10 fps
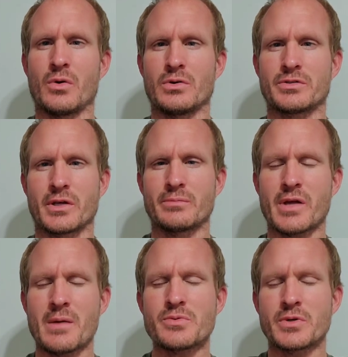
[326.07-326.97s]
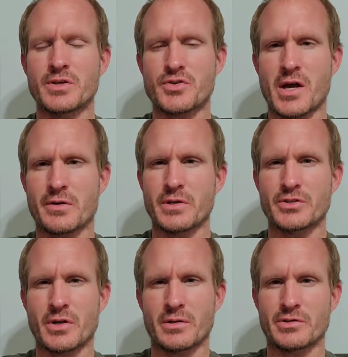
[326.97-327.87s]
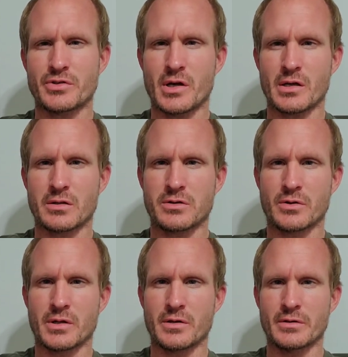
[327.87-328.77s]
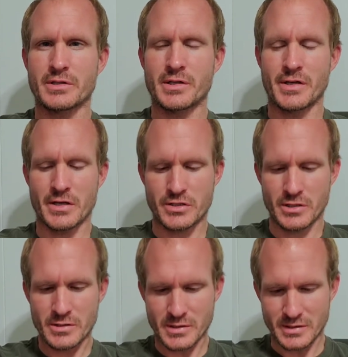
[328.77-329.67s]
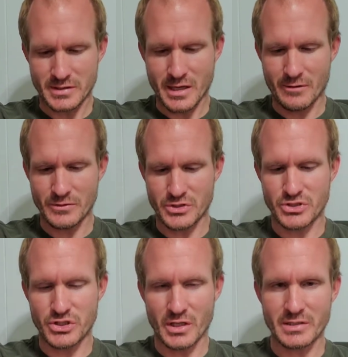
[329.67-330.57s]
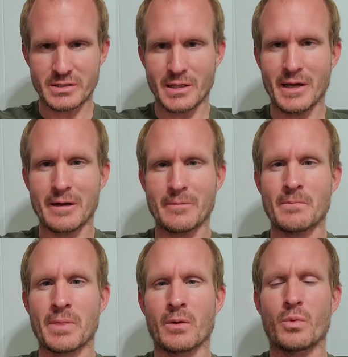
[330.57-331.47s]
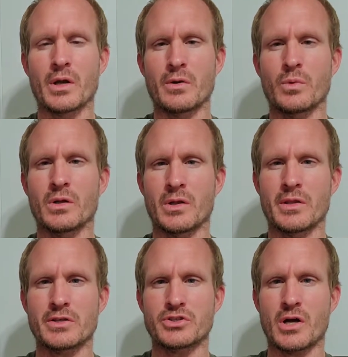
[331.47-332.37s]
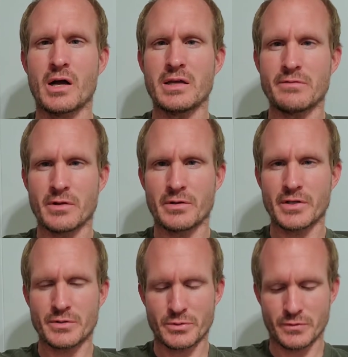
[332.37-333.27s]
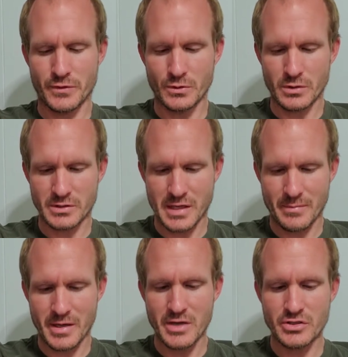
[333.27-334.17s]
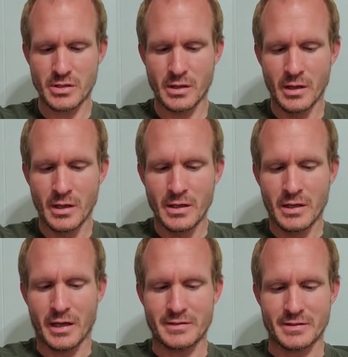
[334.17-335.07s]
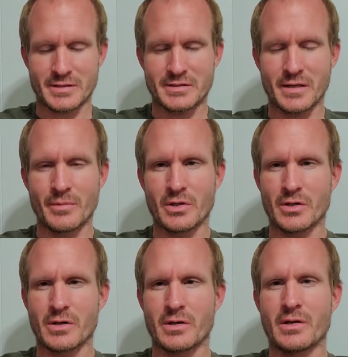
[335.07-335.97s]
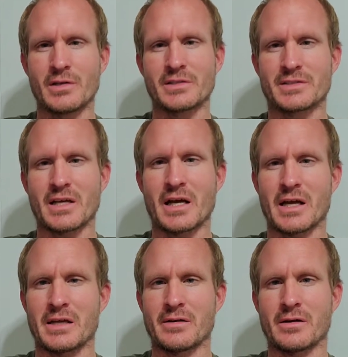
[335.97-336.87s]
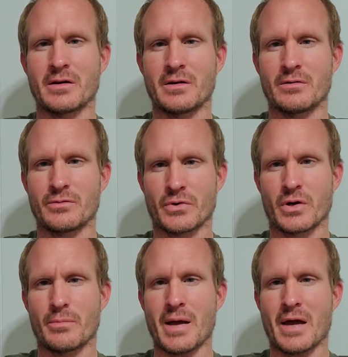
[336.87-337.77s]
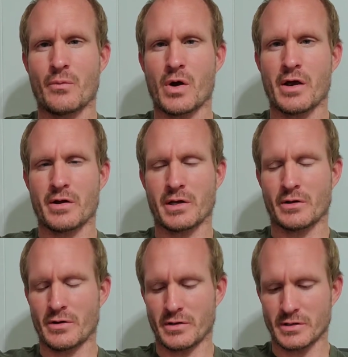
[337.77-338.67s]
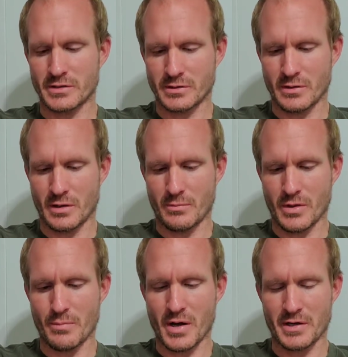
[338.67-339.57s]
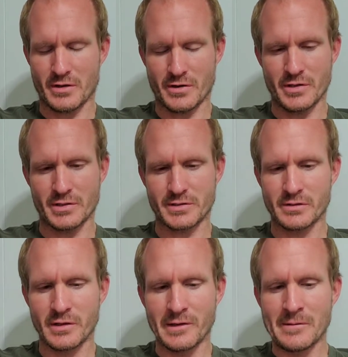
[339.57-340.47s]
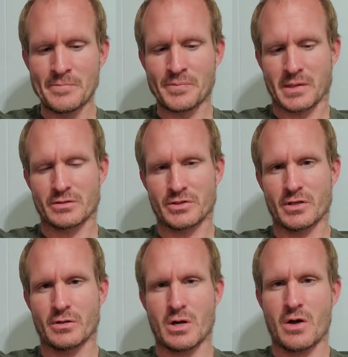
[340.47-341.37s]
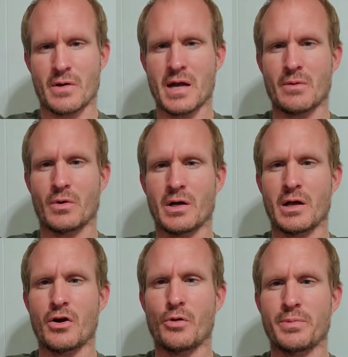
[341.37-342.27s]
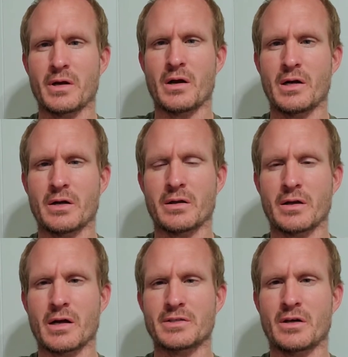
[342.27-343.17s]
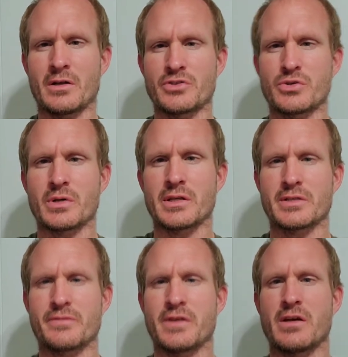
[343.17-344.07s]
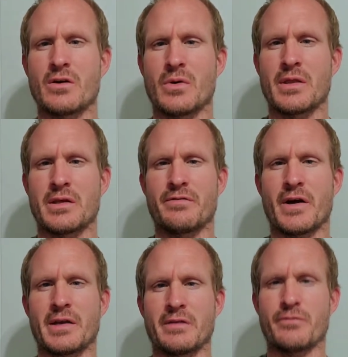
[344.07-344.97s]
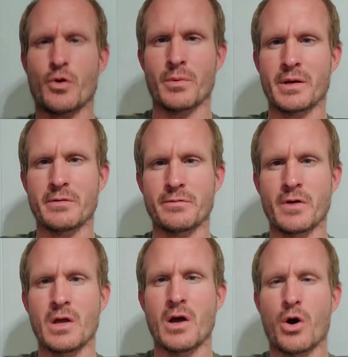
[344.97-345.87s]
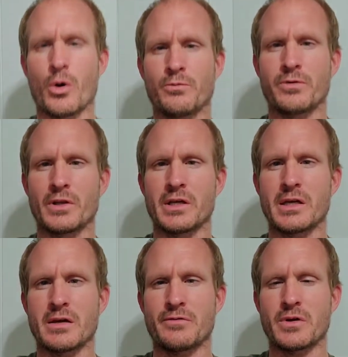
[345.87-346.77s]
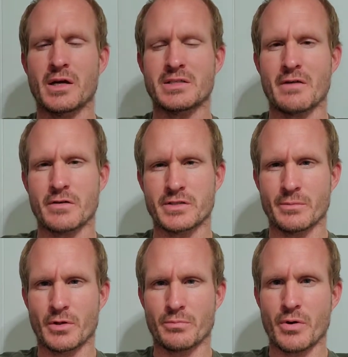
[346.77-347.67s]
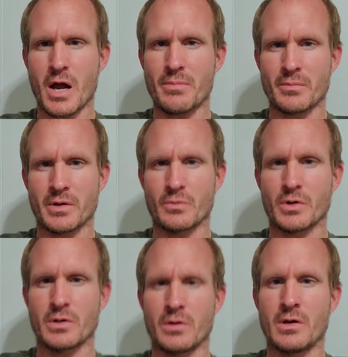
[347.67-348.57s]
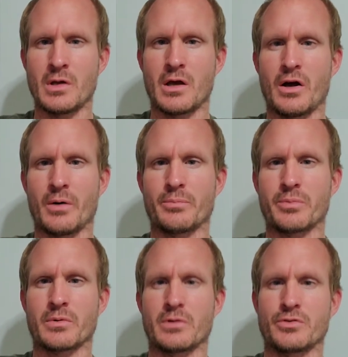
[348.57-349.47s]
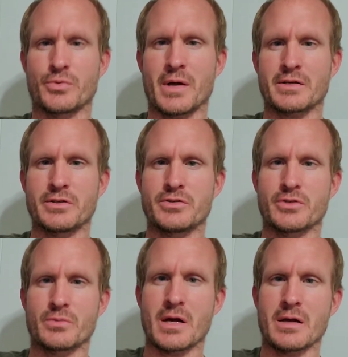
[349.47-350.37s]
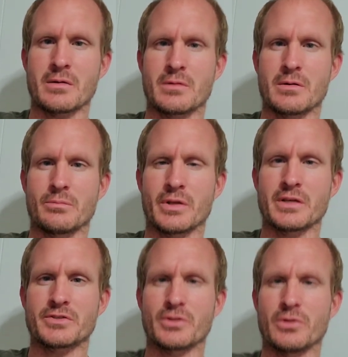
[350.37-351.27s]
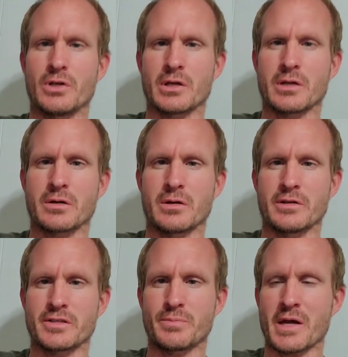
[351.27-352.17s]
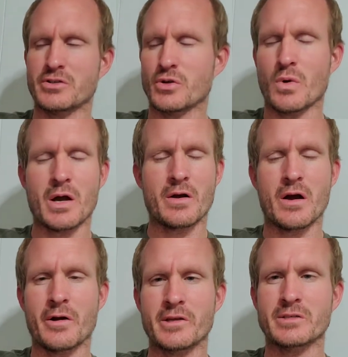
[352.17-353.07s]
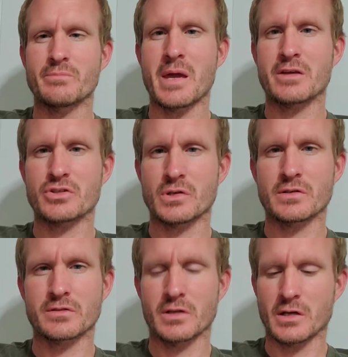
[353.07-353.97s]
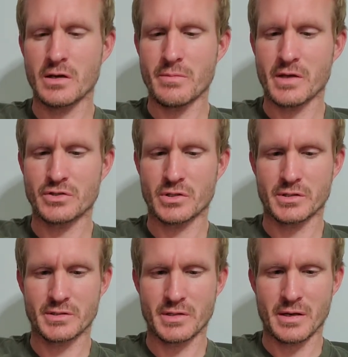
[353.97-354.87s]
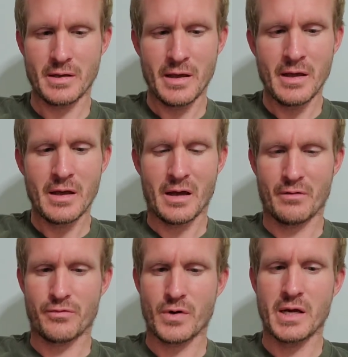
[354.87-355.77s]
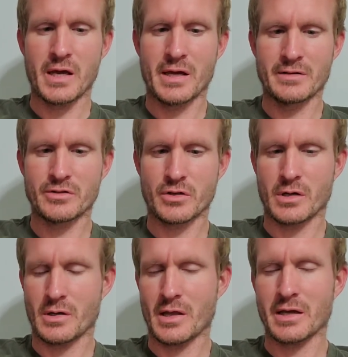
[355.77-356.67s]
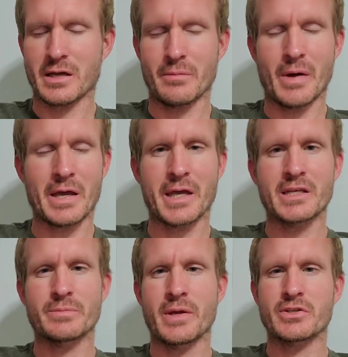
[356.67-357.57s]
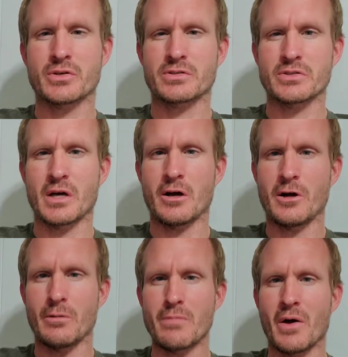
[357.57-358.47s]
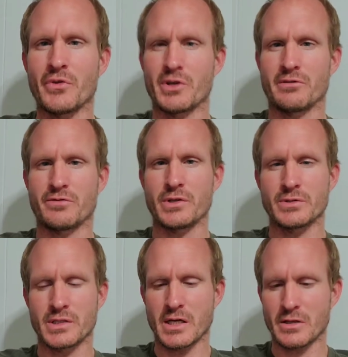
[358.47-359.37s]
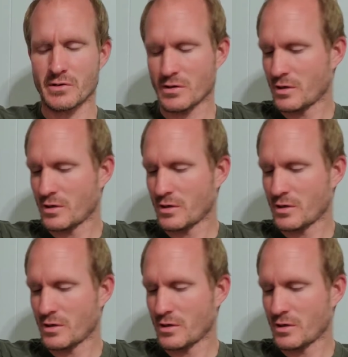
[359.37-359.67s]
Sometimes when you try to restart the truck during those conditions, it sounds just like what it will in this shot, even though this was fuel contamination. It's a similar sign for a bad wiring harness, the body harness. So, alright, well, I hope you guys all enjoy this video and that you find it informative. Hopefully, if you guys have a similar problem, it will help direct you to the right place to look. Inspect your wire harness, make sure it's good, make sure it doesn't have frayed ends, or like in my case, make sure it's not all melted and fused together.